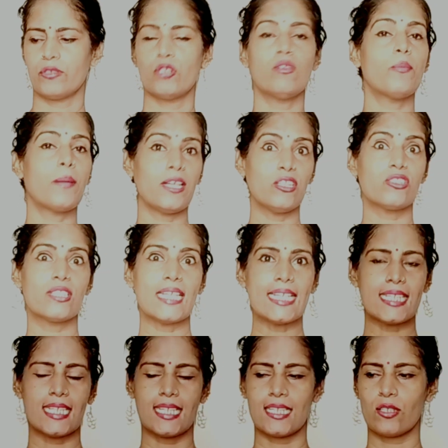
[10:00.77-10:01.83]
overpower your
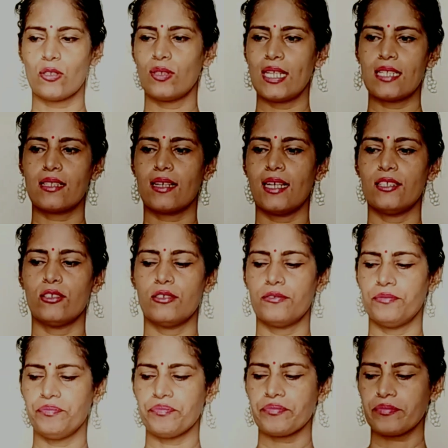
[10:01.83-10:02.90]
senses. So that's the kind of